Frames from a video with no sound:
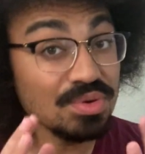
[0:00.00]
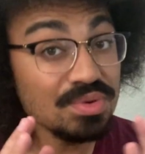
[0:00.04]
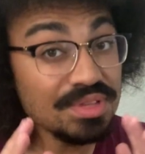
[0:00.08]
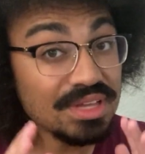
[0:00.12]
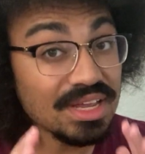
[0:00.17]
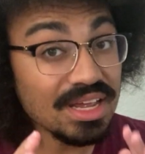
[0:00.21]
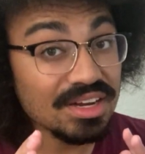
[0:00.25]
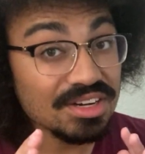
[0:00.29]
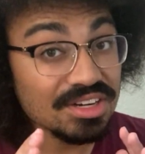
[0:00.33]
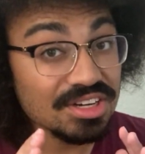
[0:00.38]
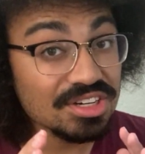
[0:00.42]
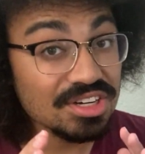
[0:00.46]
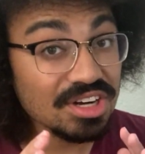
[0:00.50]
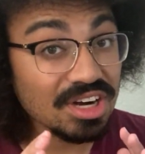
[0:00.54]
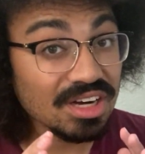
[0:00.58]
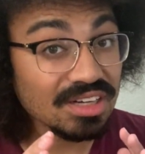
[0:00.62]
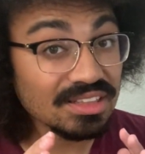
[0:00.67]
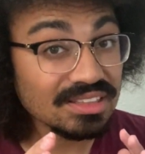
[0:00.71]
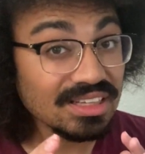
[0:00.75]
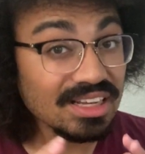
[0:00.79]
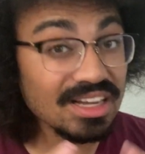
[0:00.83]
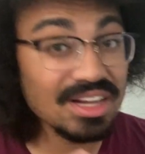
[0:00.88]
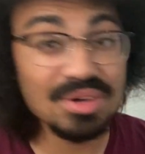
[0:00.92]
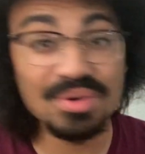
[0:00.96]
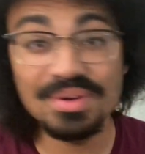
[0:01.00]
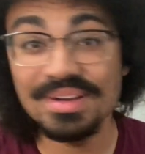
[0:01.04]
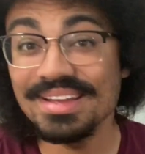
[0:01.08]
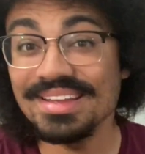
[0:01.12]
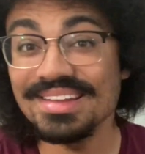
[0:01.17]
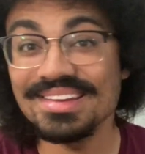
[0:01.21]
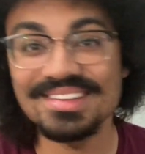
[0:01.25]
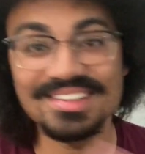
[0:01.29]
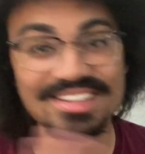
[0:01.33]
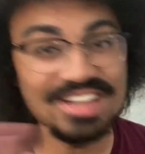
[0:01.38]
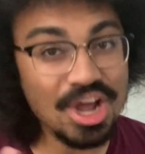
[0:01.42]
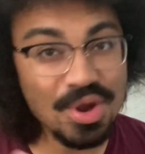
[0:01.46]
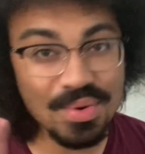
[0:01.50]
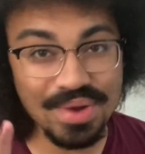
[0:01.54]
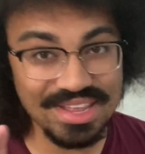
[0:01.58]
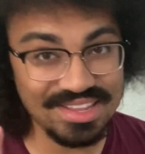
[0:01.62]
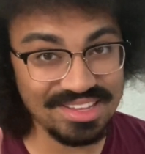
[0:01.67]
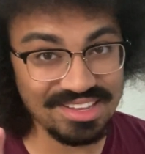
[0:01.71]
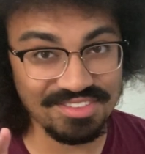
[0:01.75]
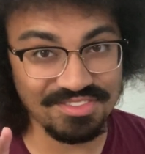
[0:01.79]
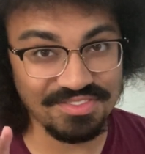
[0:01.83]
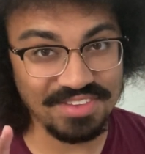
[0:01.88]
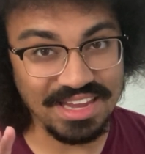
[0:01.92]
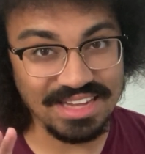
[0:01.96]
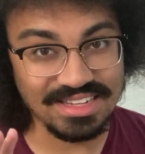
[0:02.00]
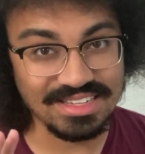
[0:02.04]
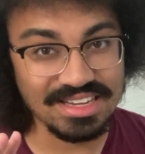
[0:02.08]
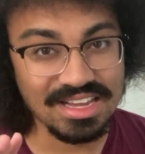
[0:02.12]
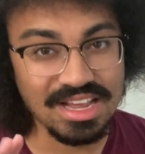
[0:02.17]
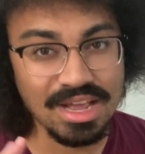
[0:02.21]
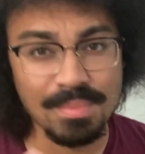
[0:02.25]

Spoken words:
the Underdark, though, is no easy feat.